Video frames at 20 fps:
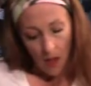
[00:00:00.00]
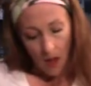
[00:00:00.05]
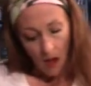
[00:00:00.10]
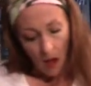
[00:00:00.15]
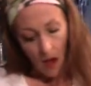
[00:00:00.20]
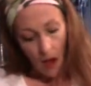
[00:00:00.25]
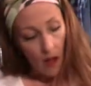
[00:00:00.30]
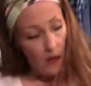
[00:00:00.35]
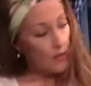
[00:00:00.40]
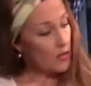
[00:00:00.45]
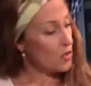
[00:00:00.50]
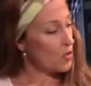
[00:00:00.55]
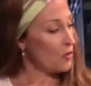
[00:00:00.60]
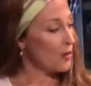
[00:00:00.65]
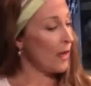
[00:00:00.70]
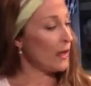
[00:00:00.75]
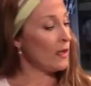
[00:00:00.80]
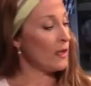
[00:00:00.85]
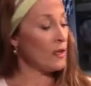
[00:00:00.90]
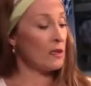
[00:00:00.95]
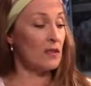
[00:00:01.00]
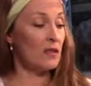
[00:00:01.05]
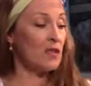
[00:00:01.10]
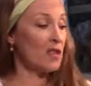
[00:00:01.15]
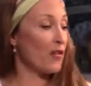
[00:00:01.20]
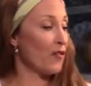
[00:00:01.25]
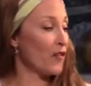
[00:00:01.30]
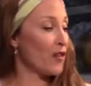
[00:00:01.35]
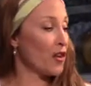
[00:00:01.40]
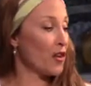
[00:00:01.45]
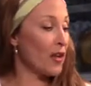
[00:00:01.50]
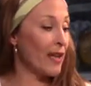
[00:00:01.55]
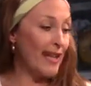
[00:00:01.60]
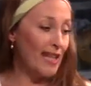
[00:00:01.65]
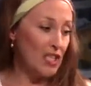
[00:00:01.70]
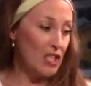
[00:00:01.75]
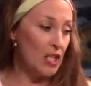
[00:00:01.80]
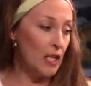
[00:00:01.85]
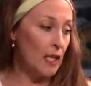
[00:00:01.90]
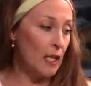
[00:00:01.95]
And then stuff for your
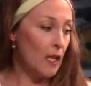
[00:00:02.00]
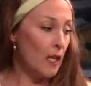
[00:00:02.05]
kitchen.